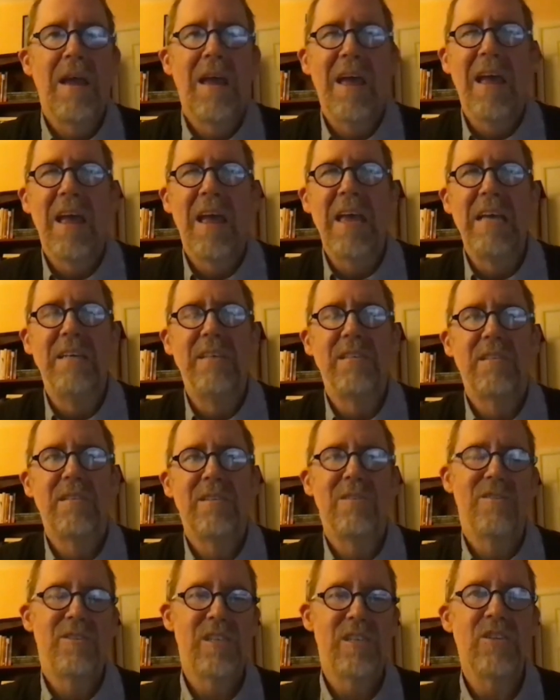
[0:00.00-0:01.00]
is
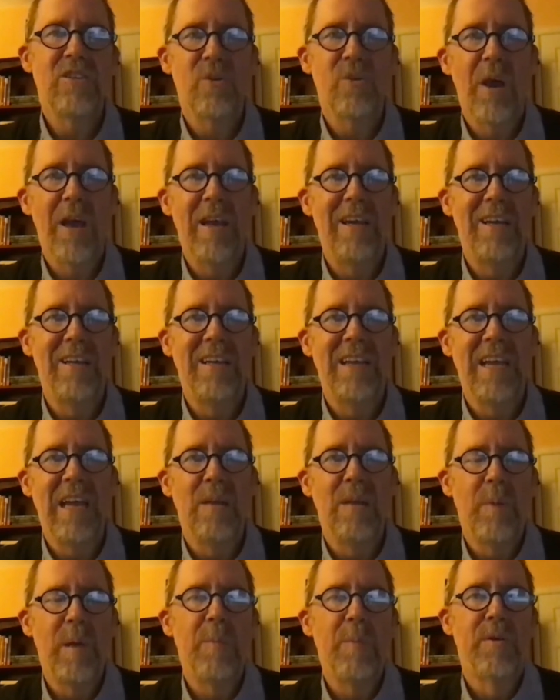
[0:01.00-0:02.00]
situated in
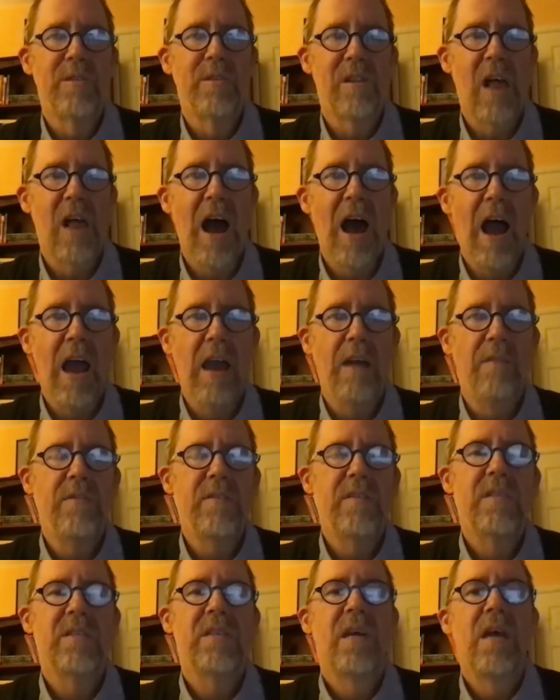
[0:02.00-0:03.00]
people's
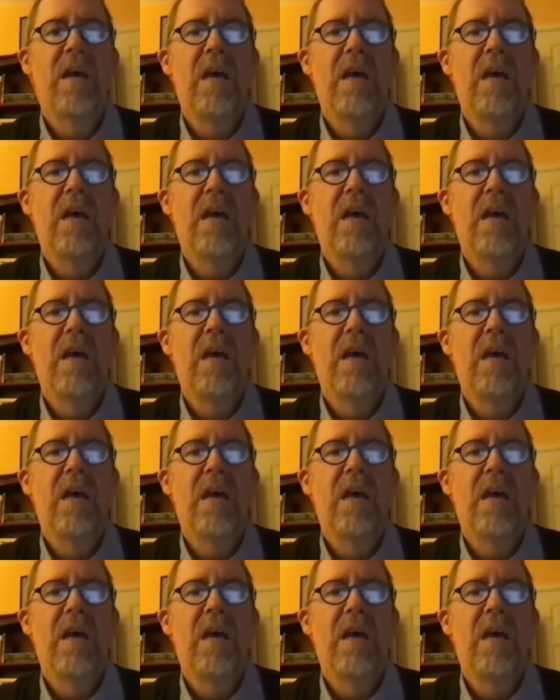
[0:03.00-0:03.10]
lives.